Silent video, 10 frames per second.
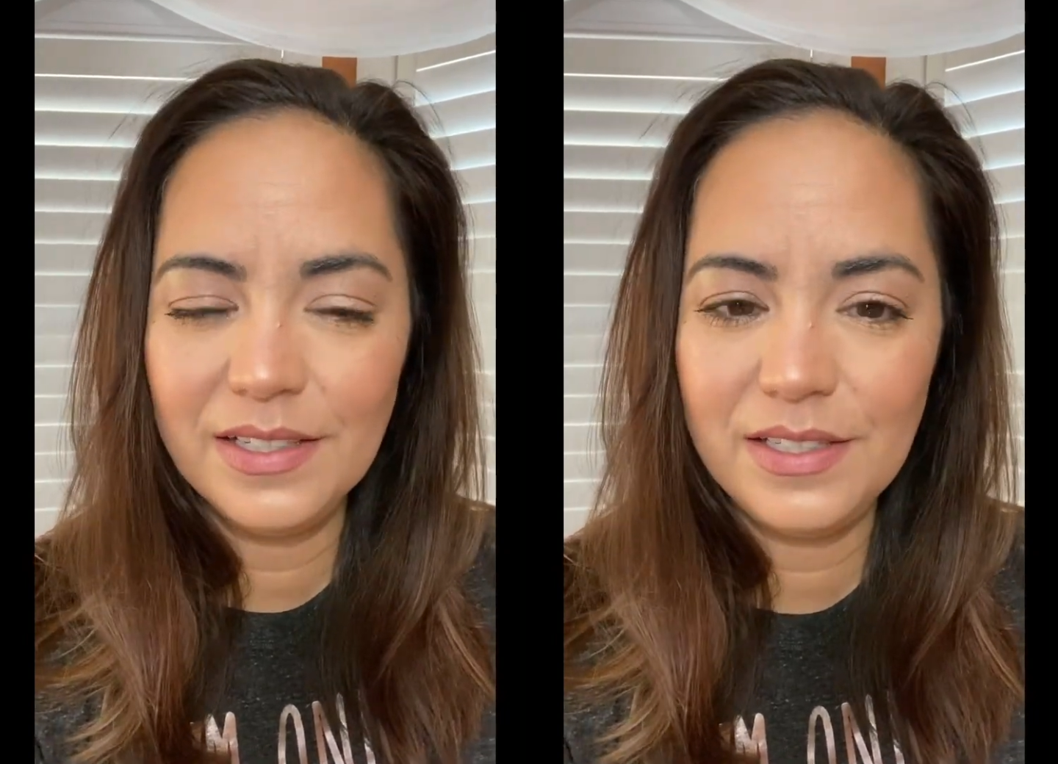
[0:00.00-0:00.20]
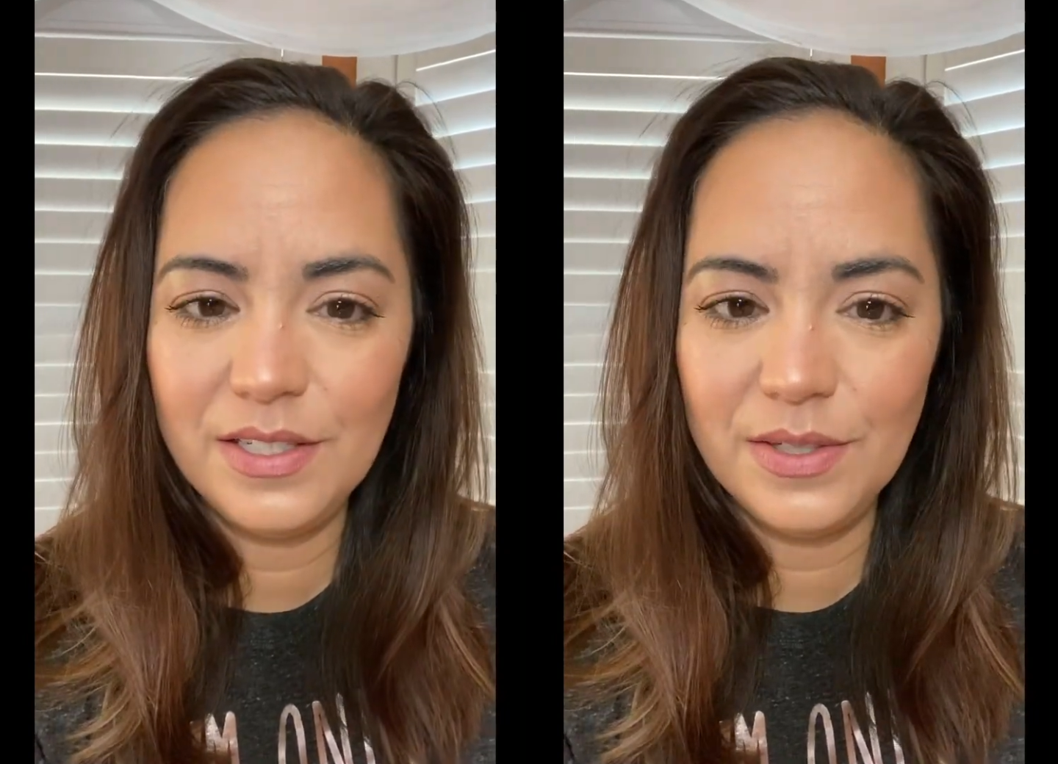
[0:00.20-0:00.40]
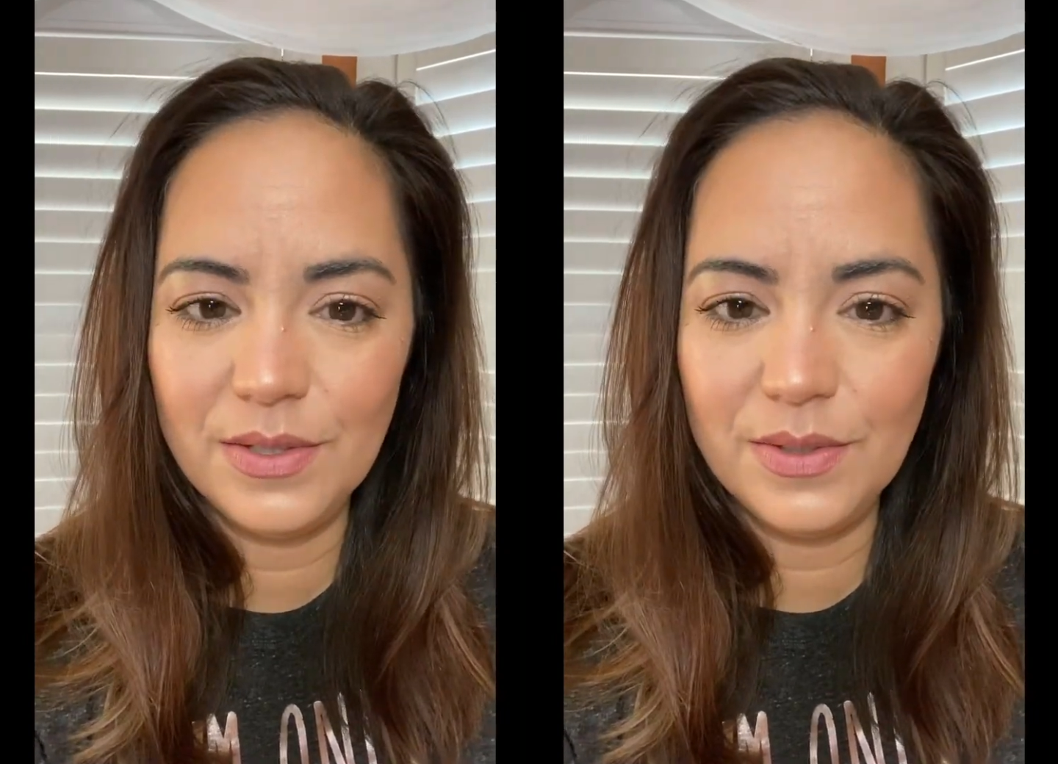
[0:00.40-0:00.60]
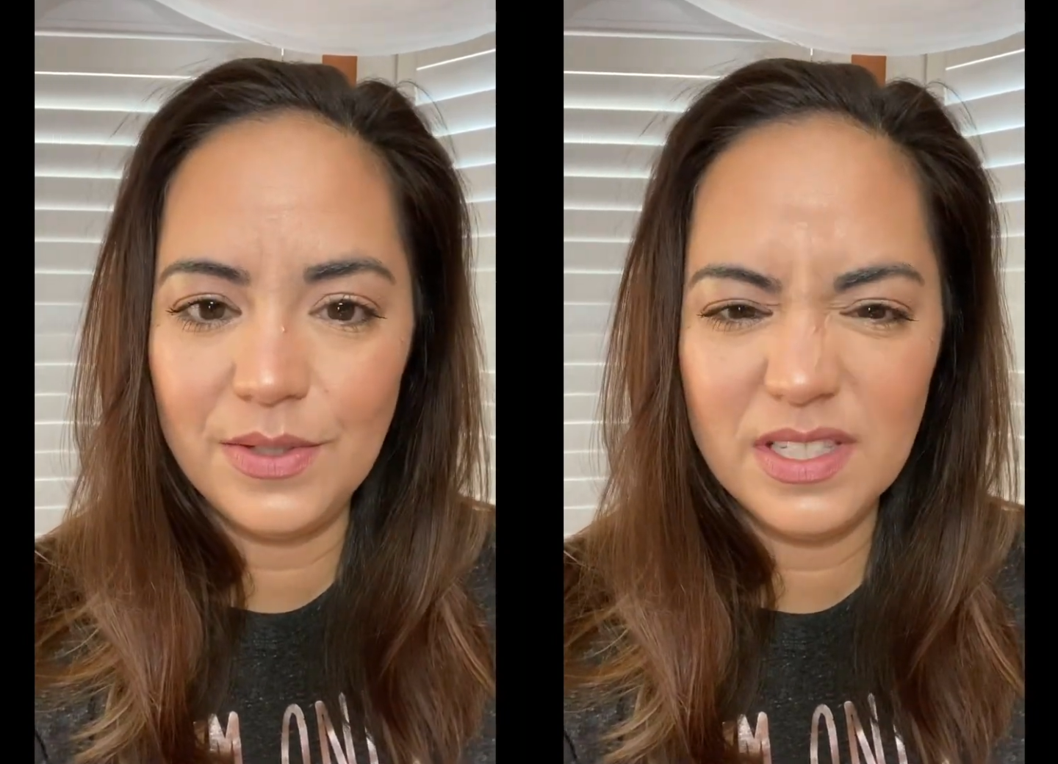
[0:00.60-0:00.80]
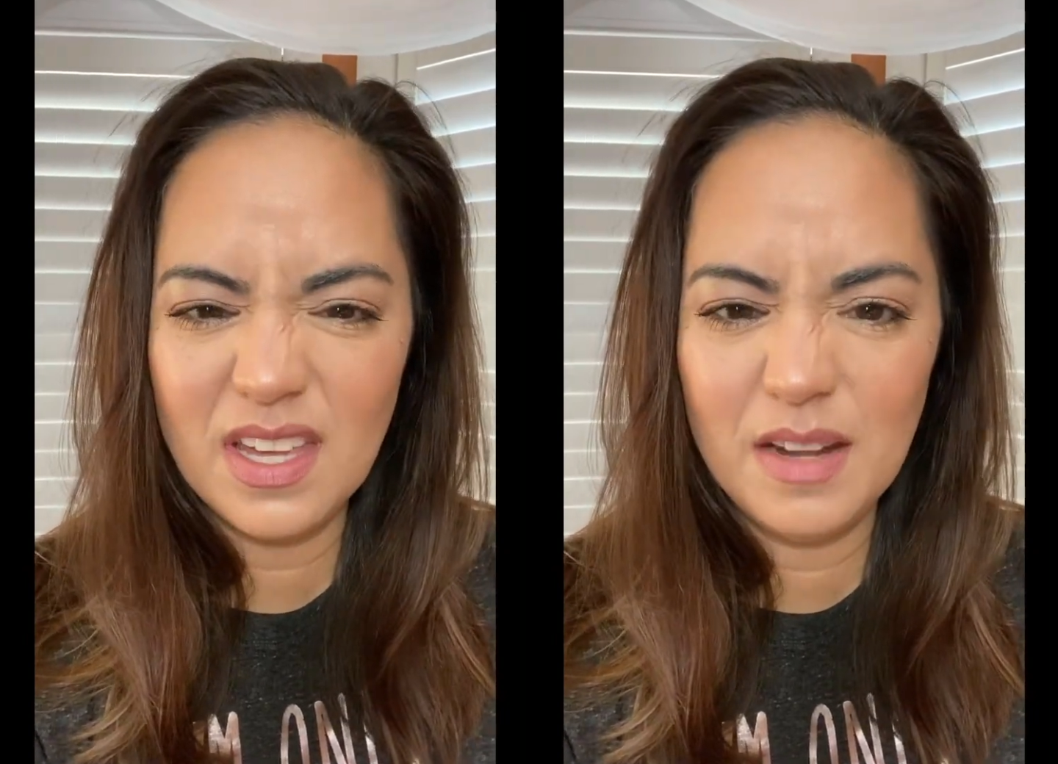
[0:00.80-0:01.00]
to
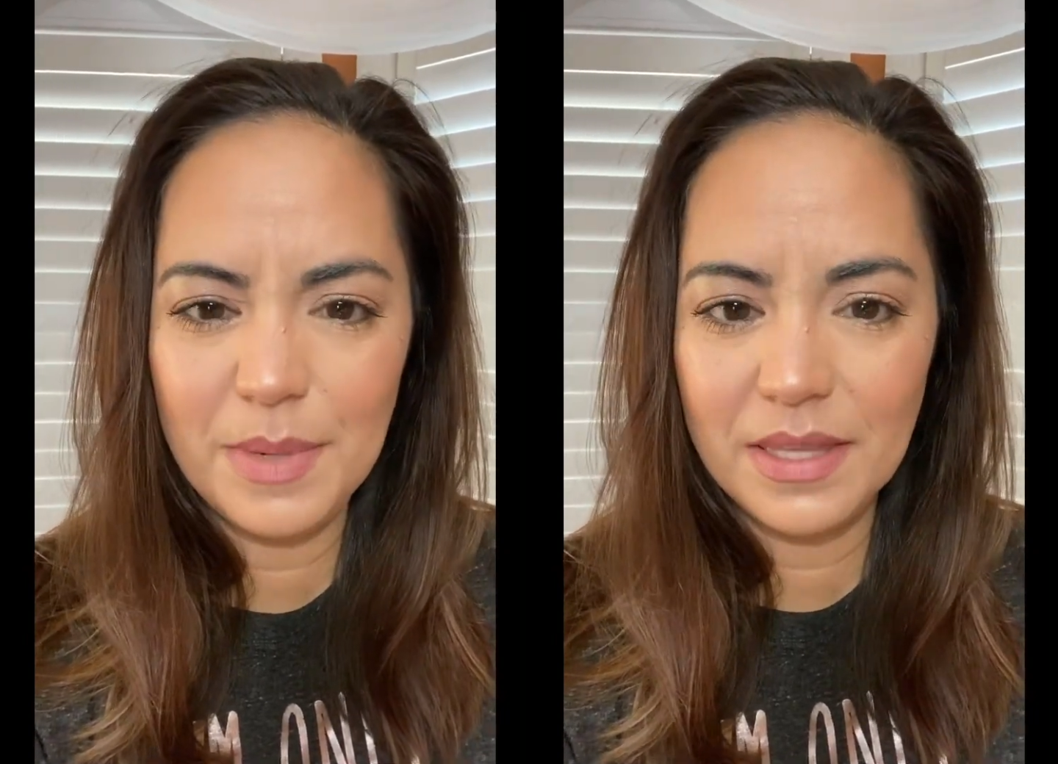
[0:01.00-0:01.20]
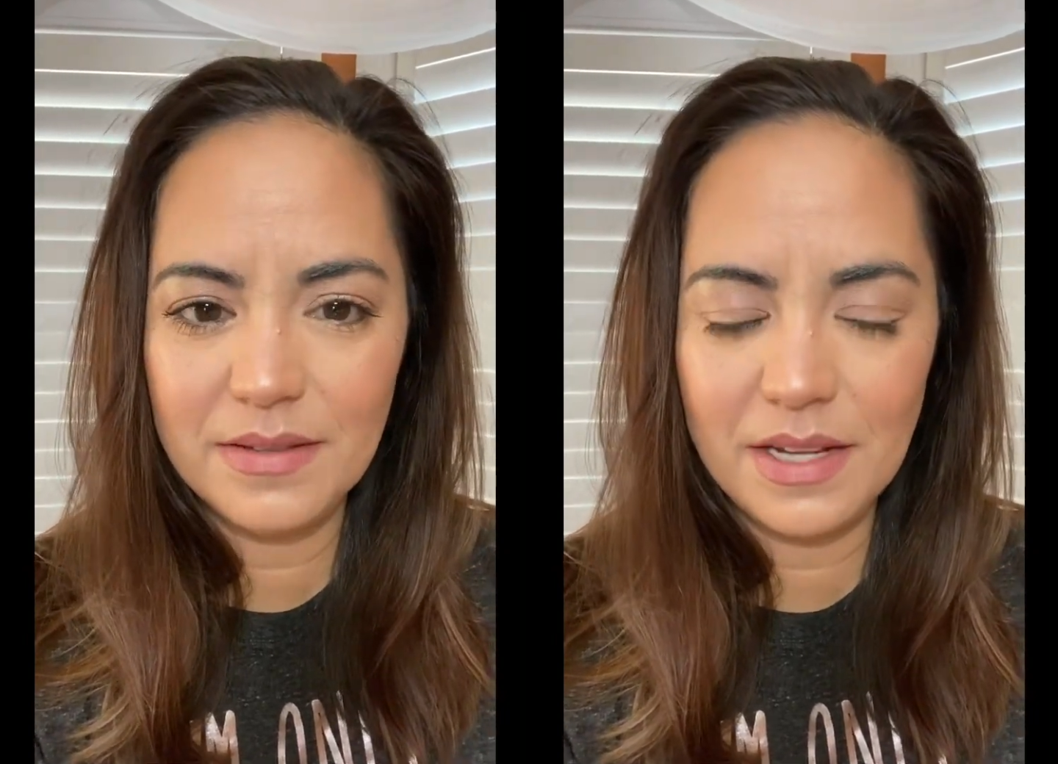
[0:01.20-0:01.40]
just kind of make this an